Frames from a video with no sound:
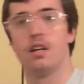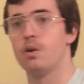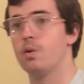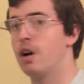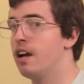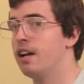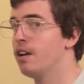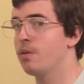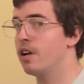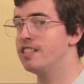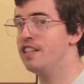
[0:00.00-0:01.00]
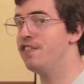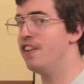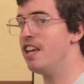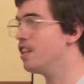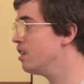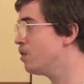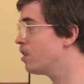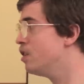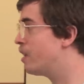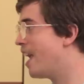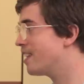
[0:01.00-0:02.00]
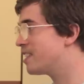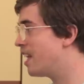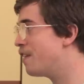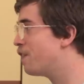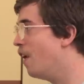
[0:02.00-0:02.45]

we're, we're on TV. You, you can't say